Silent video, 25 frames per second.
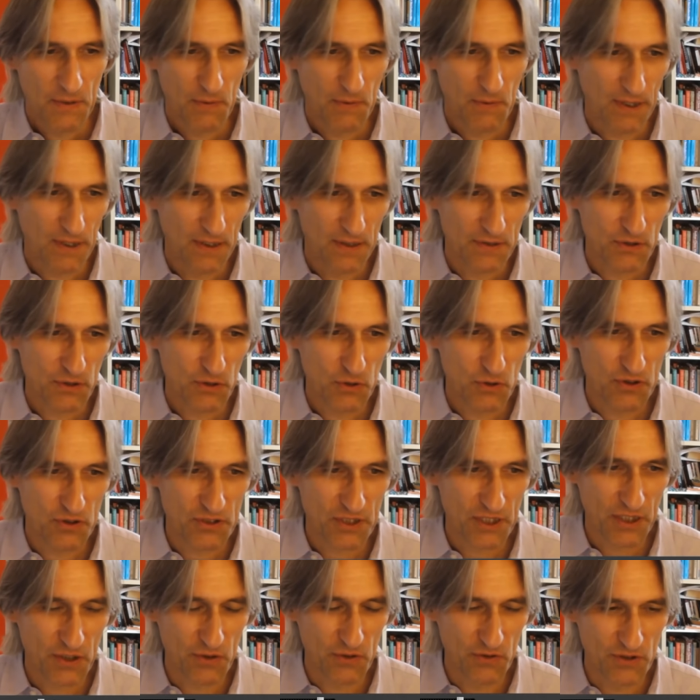well, you could
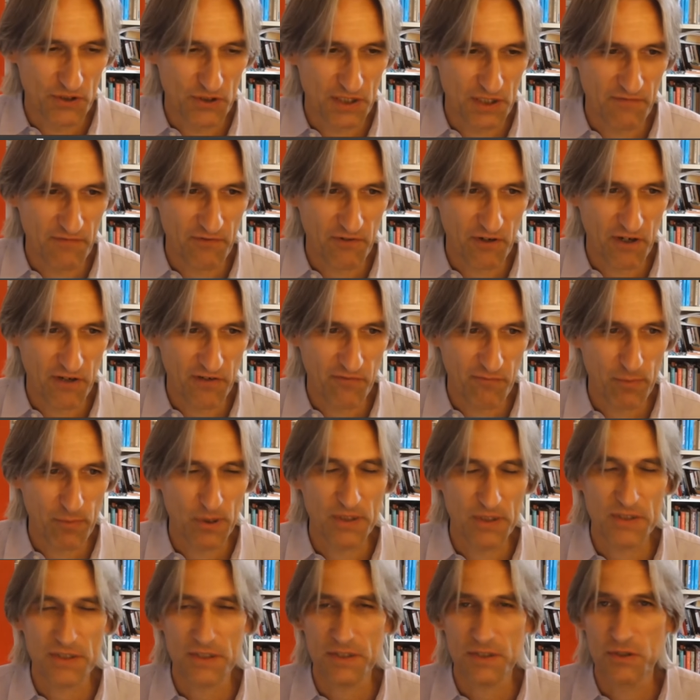take on d5,
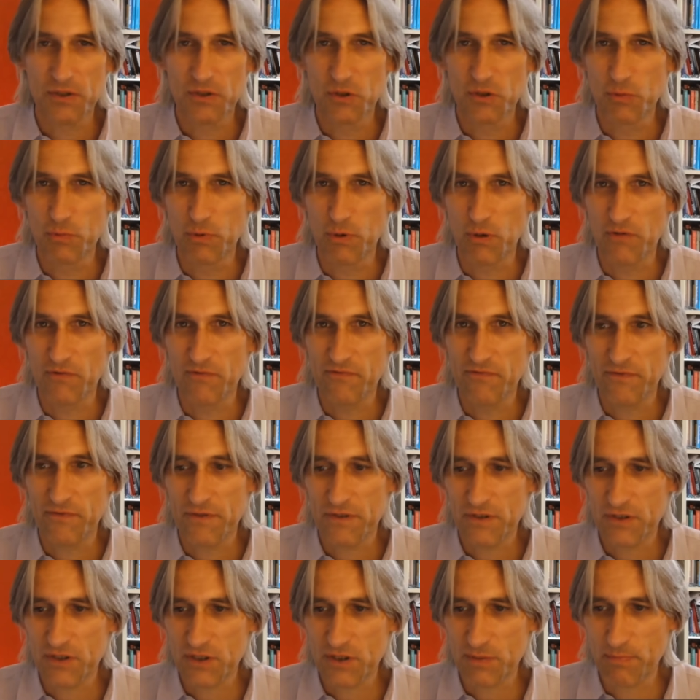but Dubov
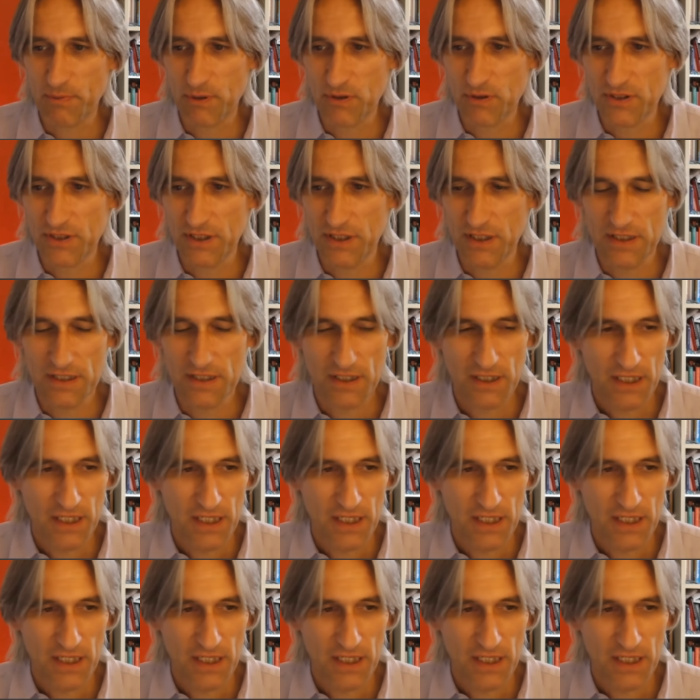spotted